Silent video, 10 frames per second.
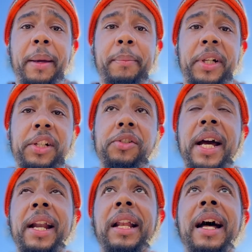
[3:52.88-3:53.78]
late, because you
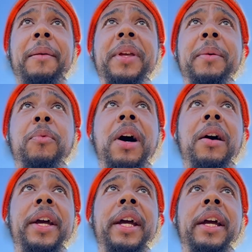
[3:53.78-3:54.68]
got a lot of people
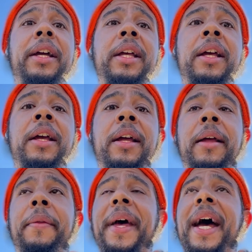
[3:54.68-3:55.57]
out here
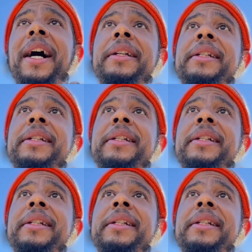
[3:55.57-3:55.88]
that